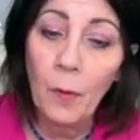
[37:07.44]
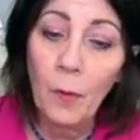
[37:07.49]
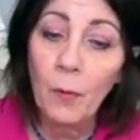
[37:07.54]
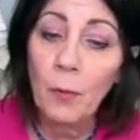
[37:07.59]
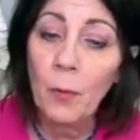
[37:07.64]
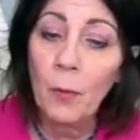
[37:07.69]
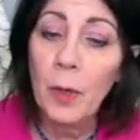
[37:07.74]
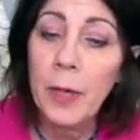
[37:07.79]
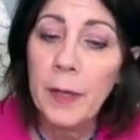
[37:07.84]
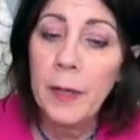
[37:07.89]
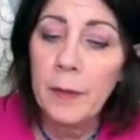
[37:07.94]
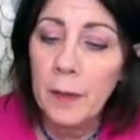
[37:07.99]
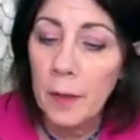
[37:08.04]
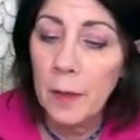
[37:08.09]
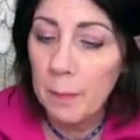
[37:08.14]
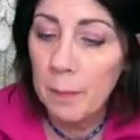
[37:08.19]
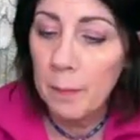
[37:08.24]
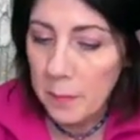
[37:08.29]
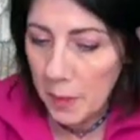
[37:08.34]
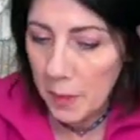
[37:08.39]
Right, a
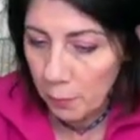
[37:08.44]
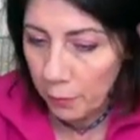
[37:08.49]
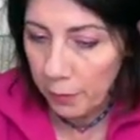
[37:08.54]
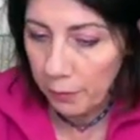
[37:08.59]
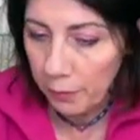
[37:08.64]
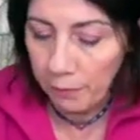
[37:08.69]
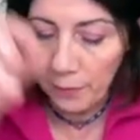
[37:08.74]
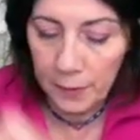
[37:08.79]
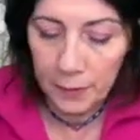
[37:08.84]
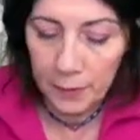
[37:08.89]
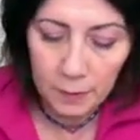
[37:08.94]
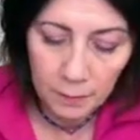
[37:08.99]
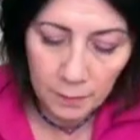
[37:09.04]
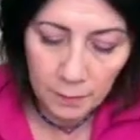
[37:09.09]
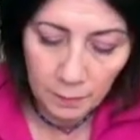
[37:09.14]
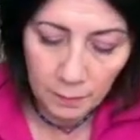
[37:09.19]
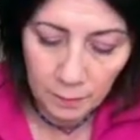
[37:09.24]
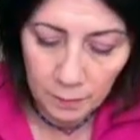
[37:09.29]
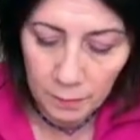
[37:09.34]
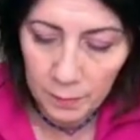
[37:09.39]
memory field.
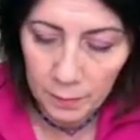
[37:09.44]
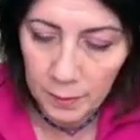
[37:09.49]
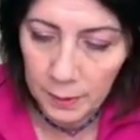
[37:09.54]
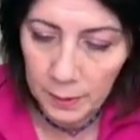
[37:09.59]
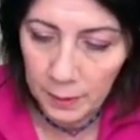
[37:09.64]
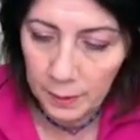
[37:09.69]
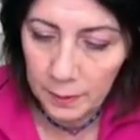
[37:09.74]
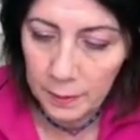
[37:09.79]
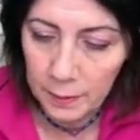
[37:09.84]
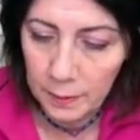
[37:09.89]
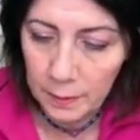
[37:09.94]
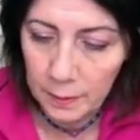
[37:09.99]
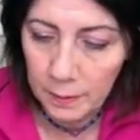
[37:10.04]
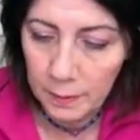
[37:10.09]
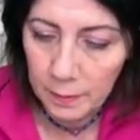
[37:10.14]
Okay.